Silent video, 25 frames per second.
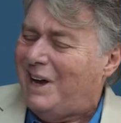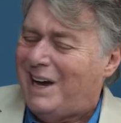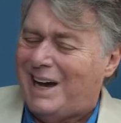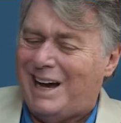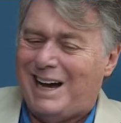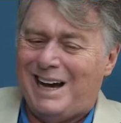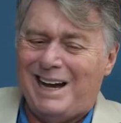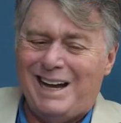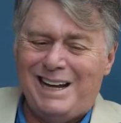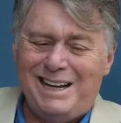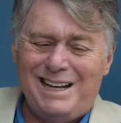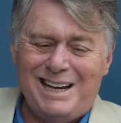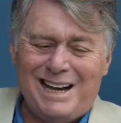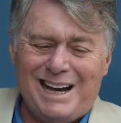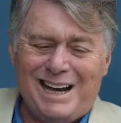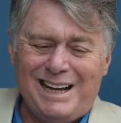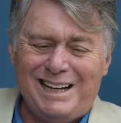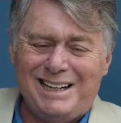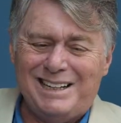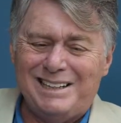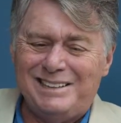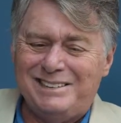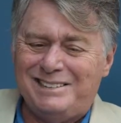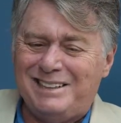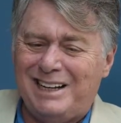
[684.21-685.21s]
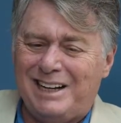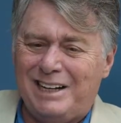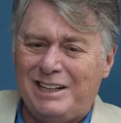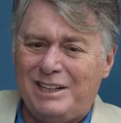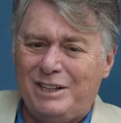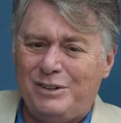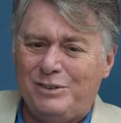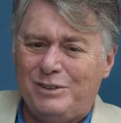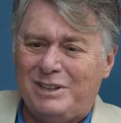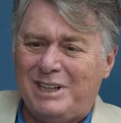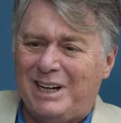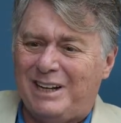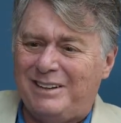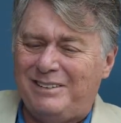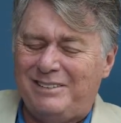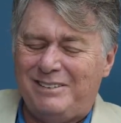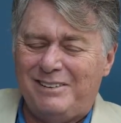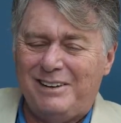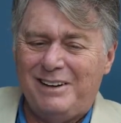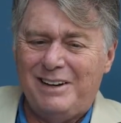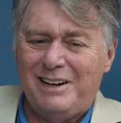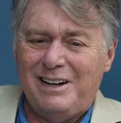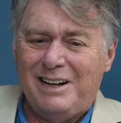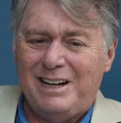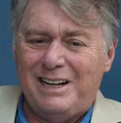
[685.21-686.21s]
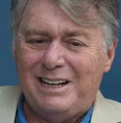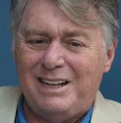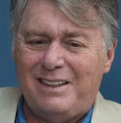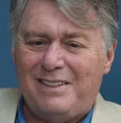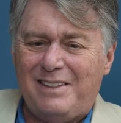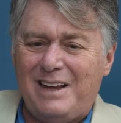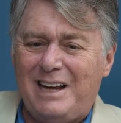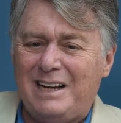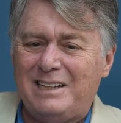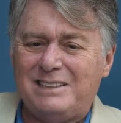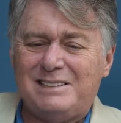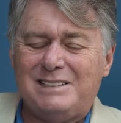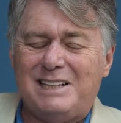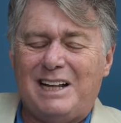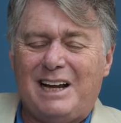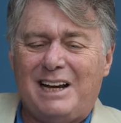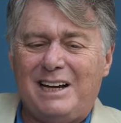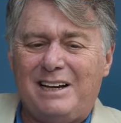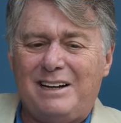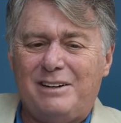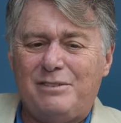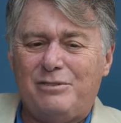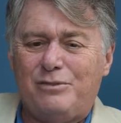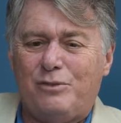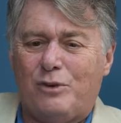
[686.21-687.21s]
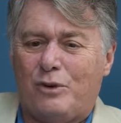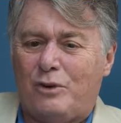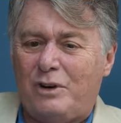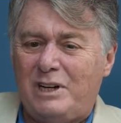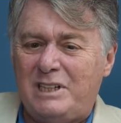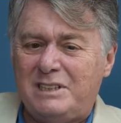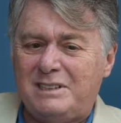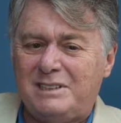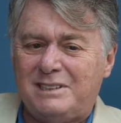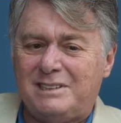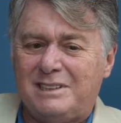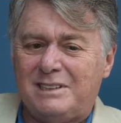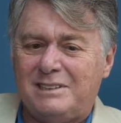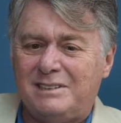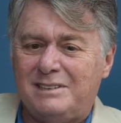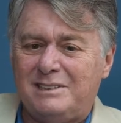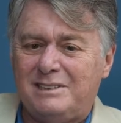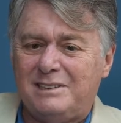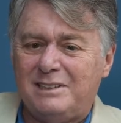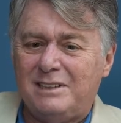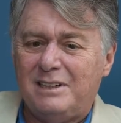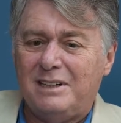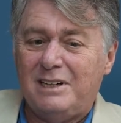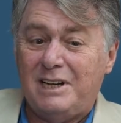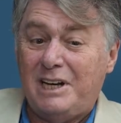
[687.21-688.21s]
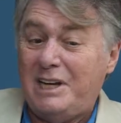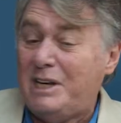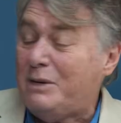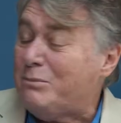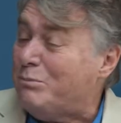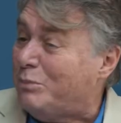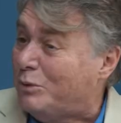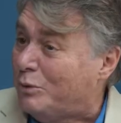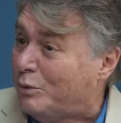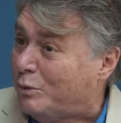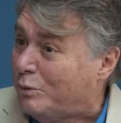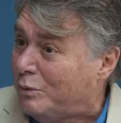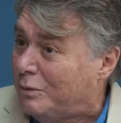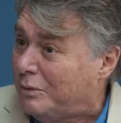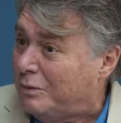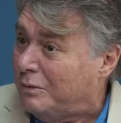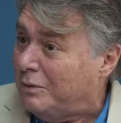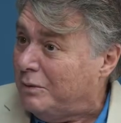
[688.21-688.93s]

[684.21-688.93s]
I, I can tell you that things like, for instance, Hebrew,